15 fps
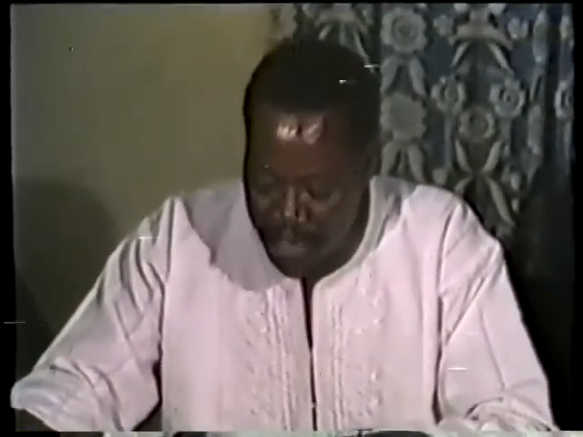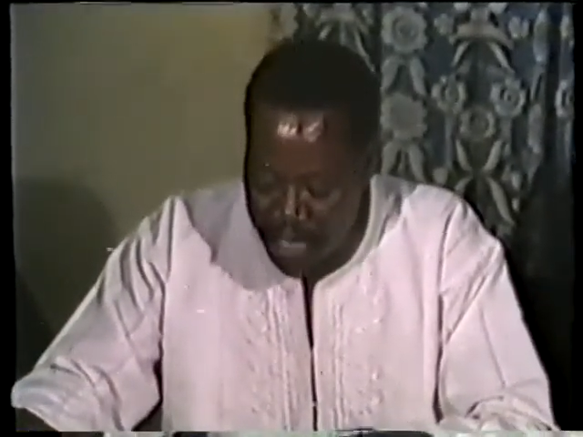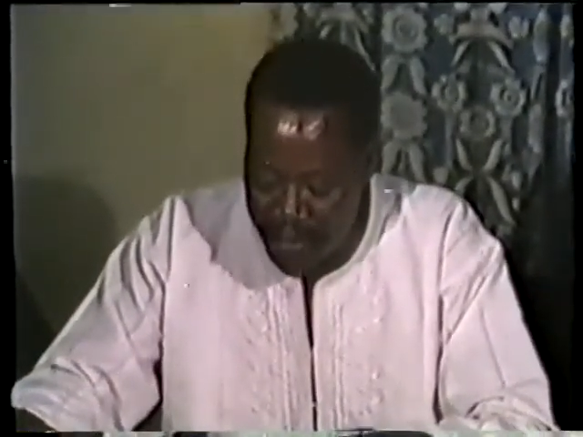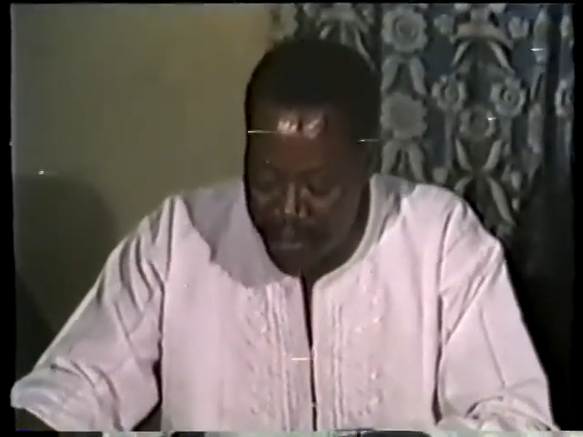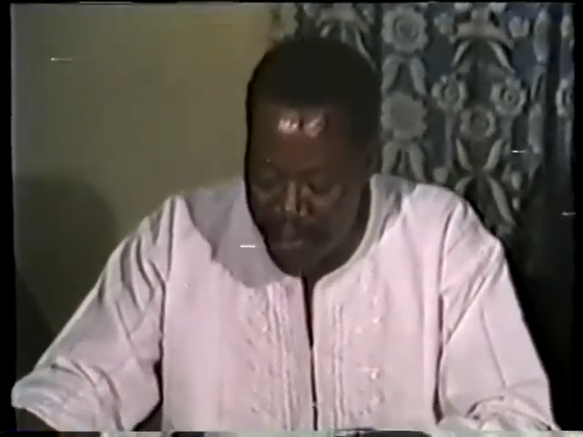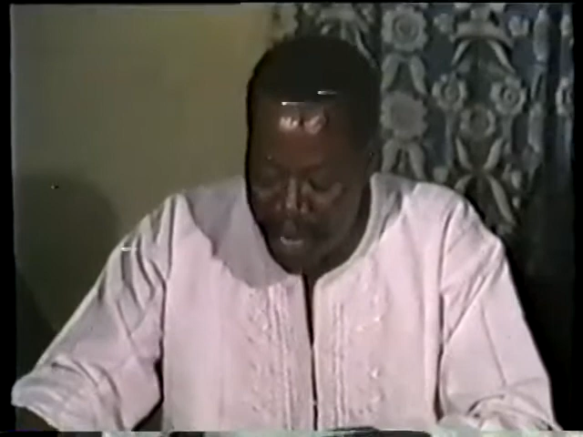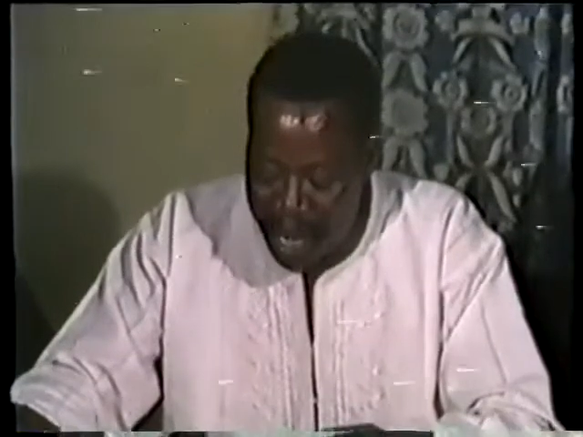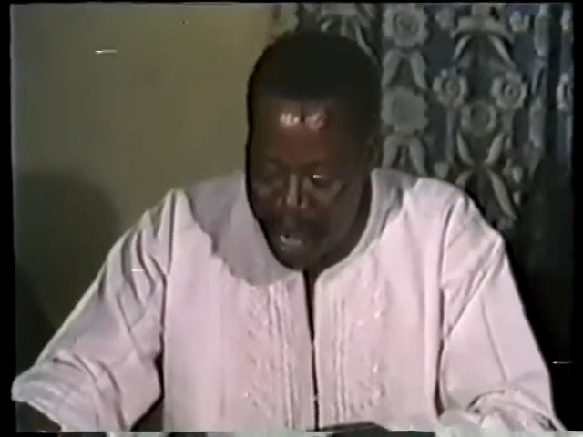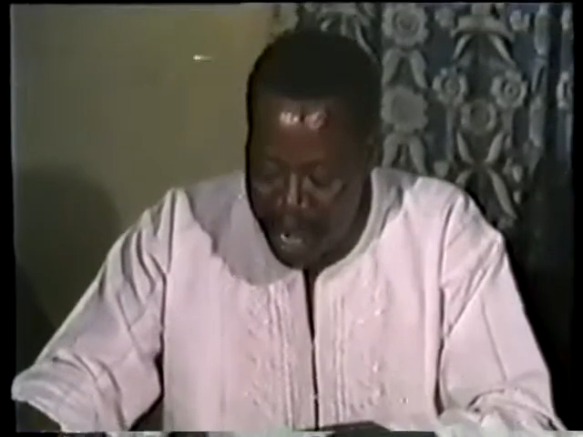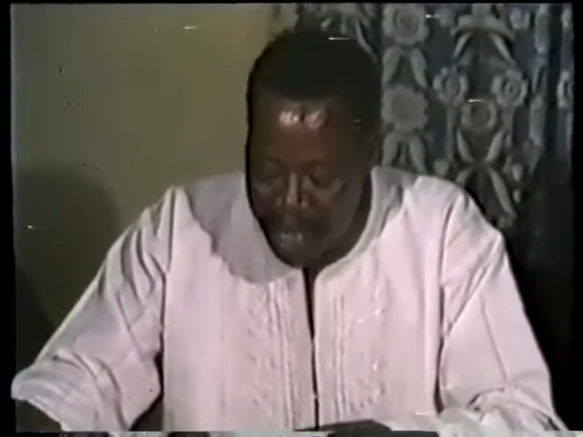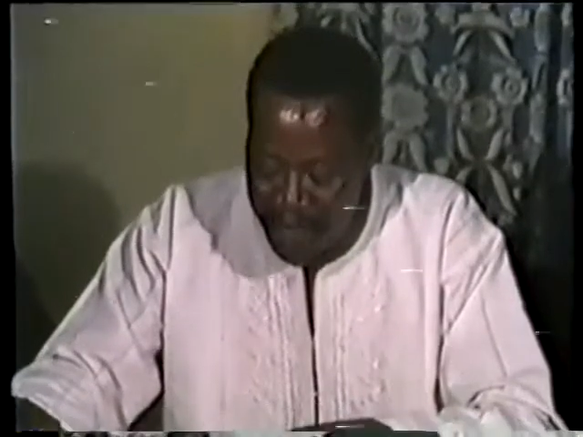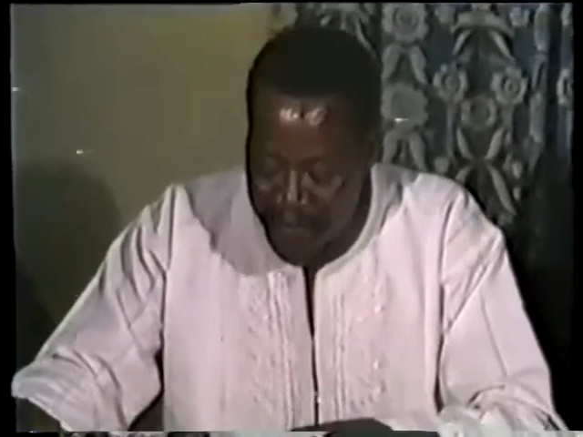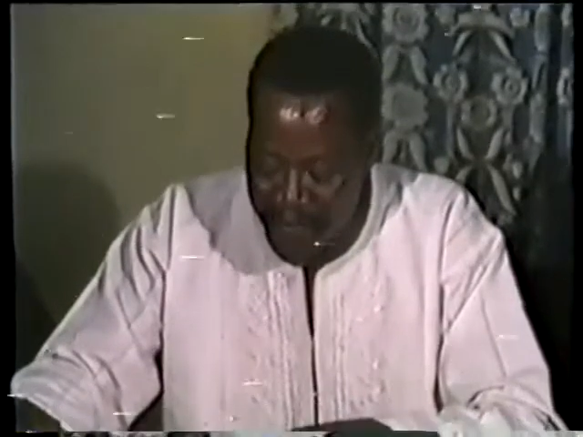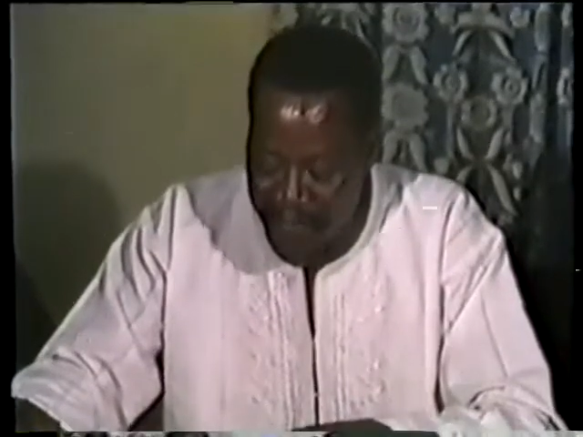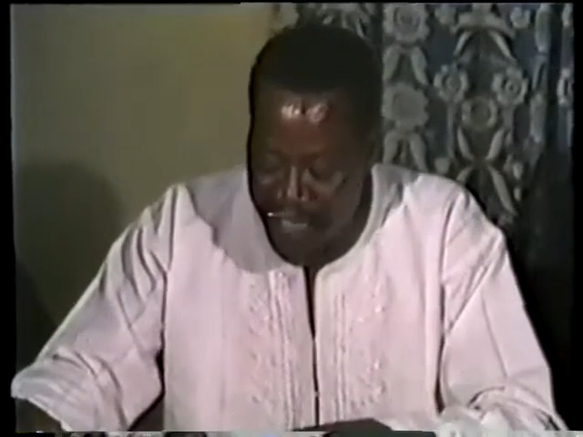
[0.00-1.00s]
up
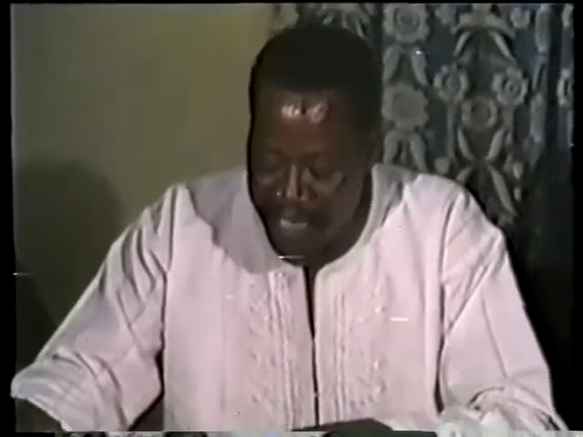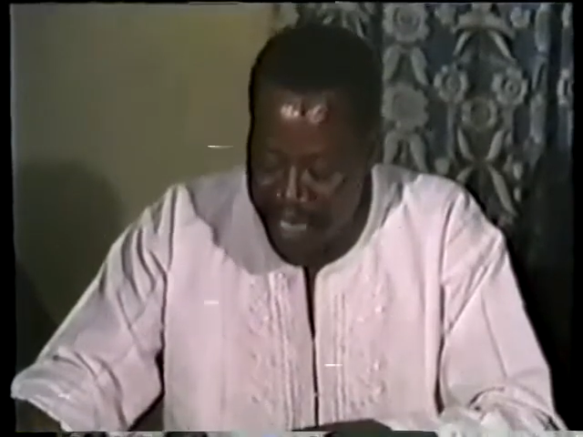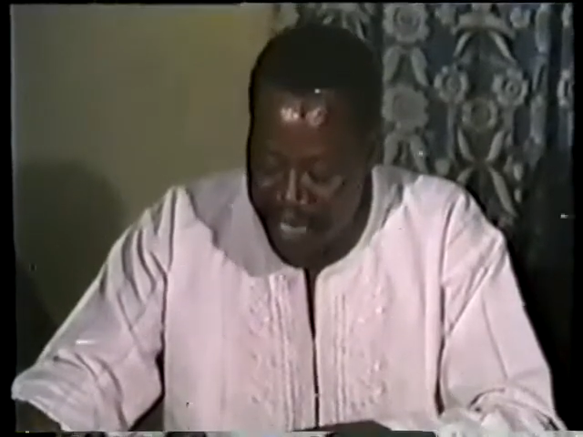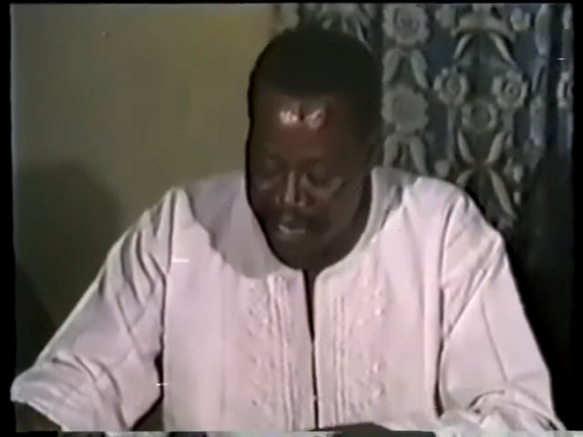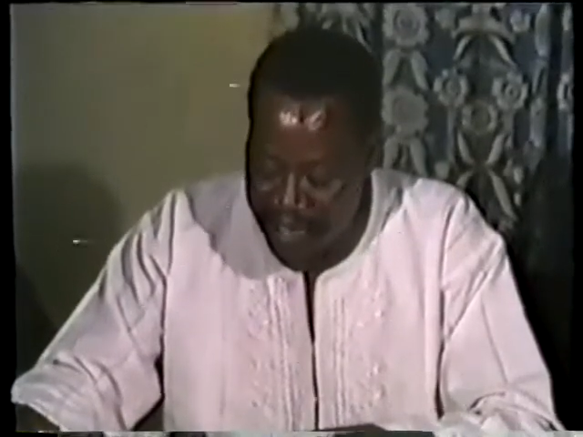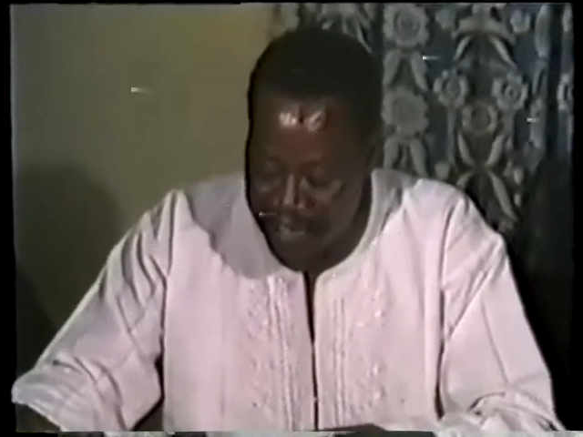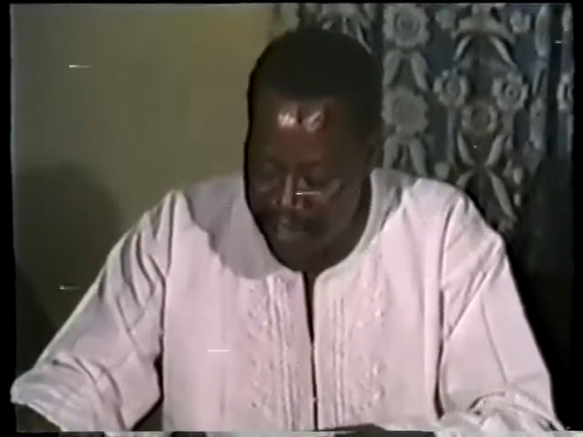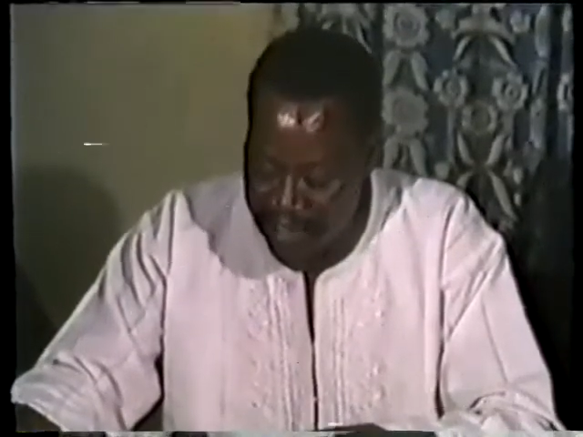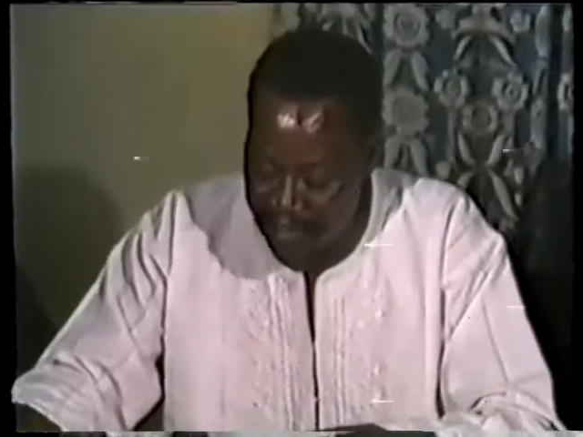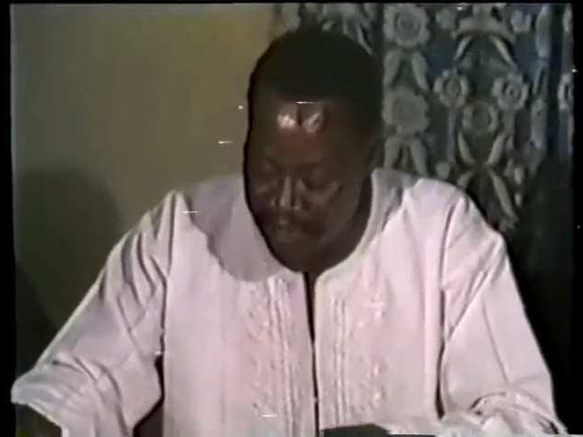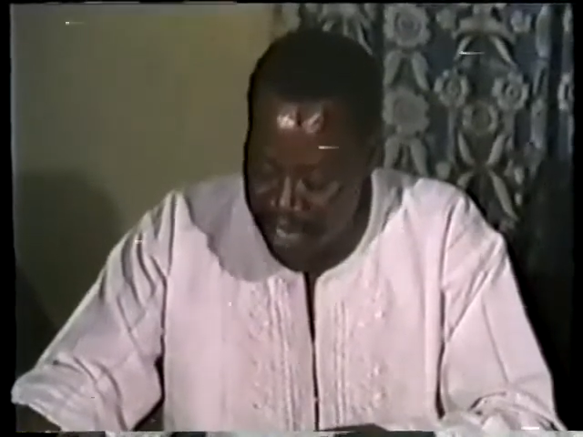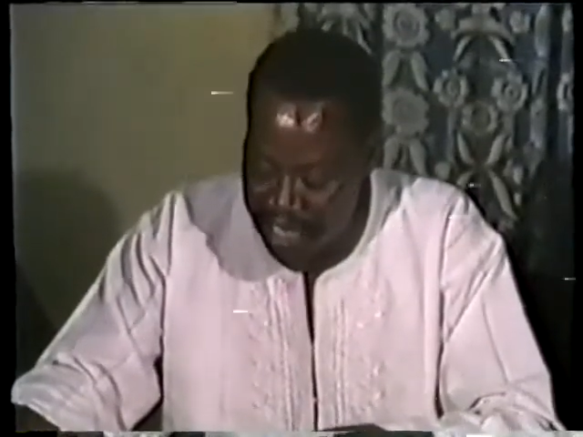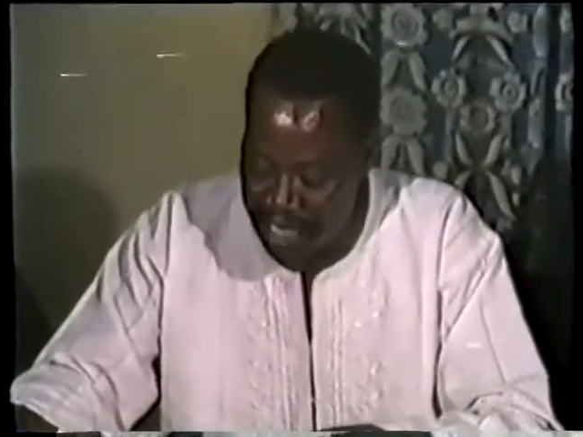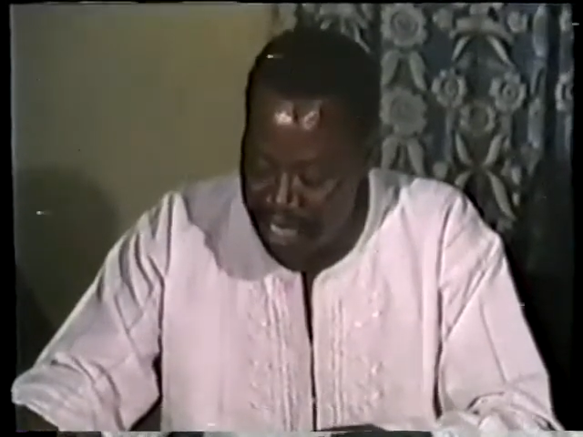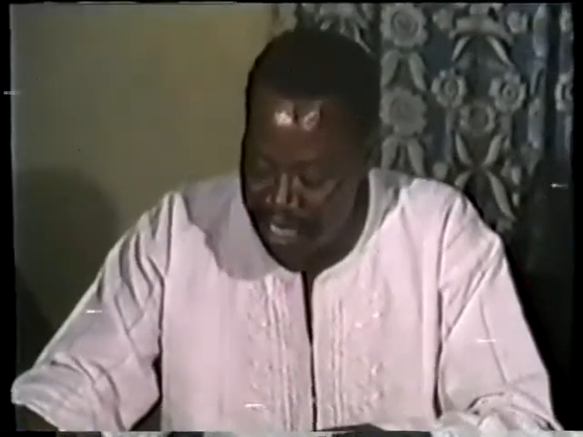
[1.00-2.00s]
arms against his
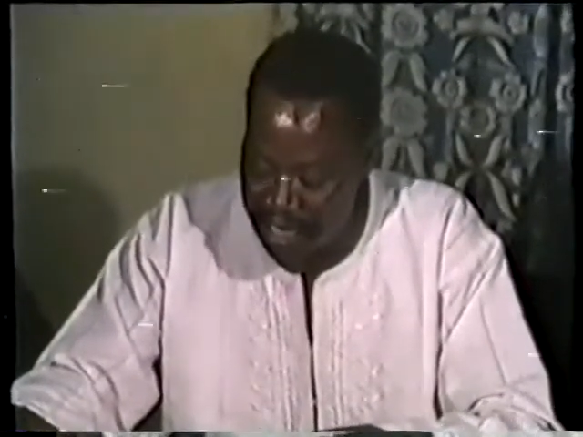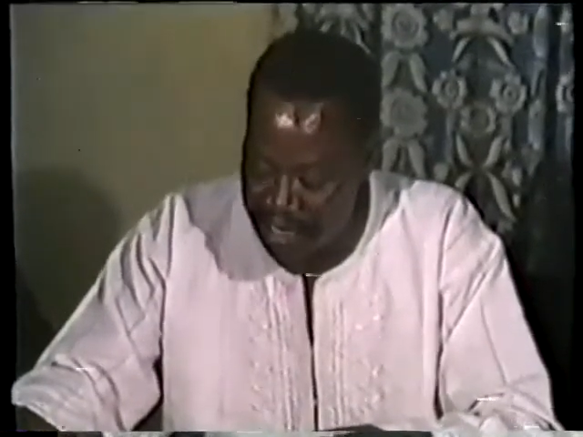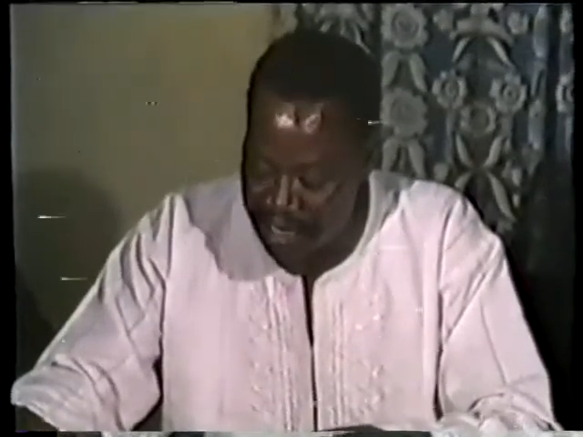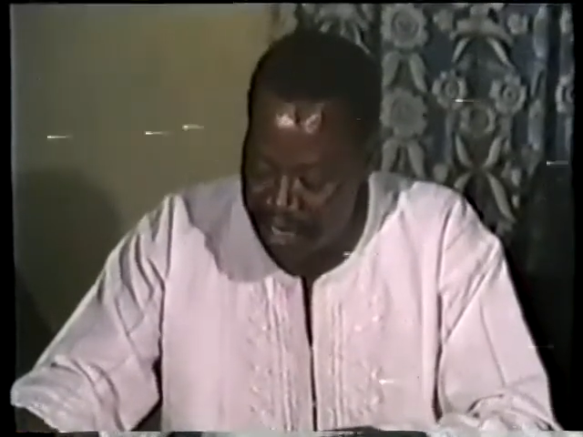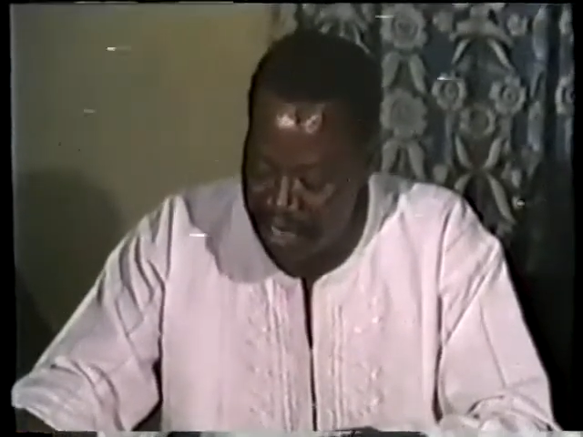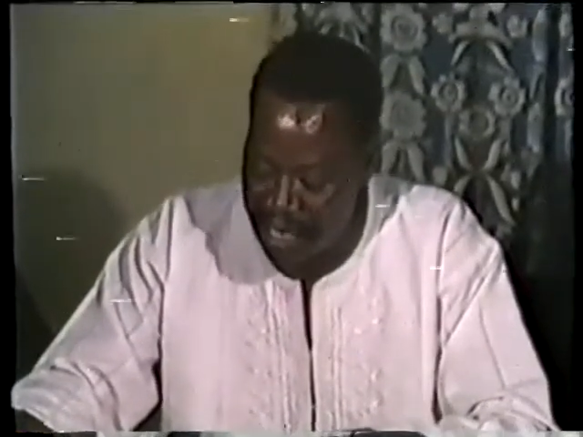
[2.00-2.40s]
motherland